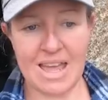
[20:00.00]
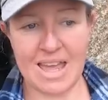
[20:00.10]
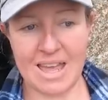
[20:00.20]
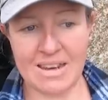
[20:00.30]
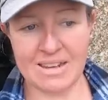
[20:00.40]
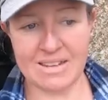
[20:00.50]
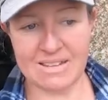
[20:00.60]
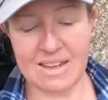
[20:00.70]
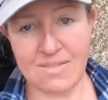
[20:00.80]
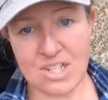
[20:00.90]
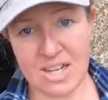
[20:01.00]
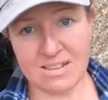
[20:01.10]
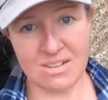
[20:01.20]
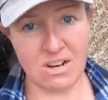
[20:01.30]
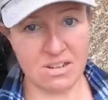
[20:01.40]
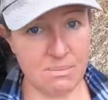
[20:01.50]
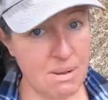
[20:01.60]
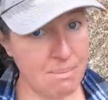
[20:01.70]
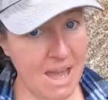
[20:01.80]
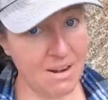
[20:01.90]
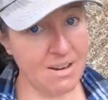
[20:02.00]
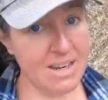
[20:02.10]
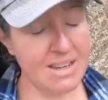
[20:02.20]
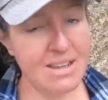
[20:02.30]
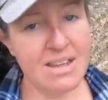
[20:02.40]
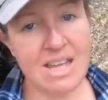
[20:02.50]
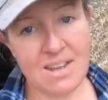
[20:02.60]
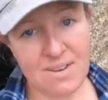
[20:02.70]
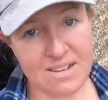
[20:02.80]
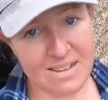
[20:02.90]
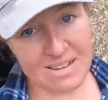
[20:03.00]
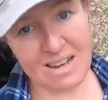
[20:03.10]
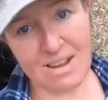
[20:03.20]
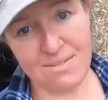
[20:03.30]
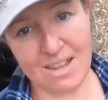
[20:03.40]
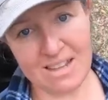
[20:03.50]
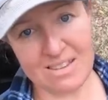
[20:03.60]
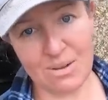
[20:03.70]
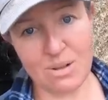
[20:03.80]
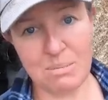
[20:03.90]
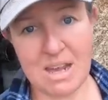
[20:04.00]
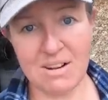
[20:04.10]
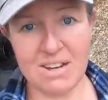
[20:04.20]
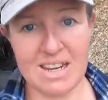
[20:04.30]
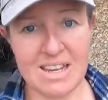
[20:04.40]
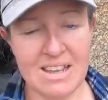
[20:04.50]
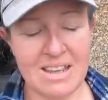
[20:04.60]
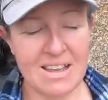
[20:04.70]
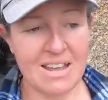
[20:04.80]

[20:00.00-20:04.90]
And and it doesn't have a chance to charge up my battery. If I didn't have that solar battery,